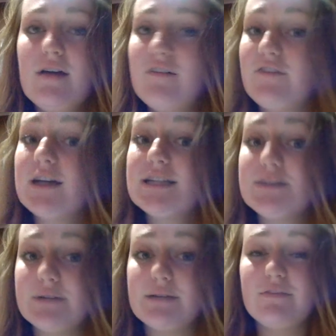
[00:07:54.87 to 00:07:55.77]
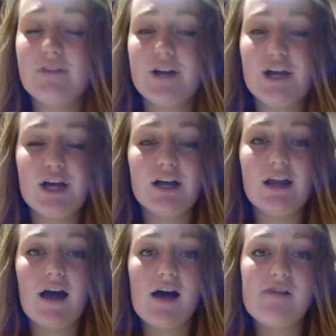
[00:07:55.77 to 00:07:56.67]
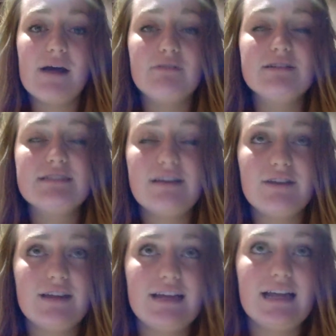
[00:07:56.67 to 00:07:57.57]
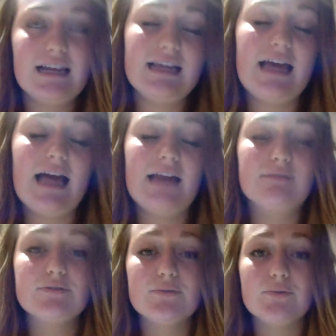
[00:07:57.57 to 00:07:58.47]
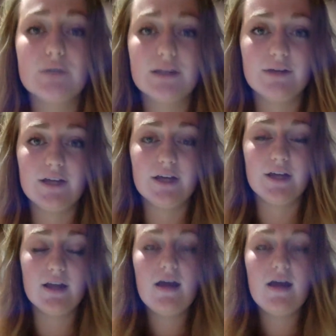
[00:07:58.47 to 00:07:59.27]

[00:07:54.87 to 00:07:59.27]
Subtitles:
Very sweet, but very good. I would definitely get it again. It was really, really good.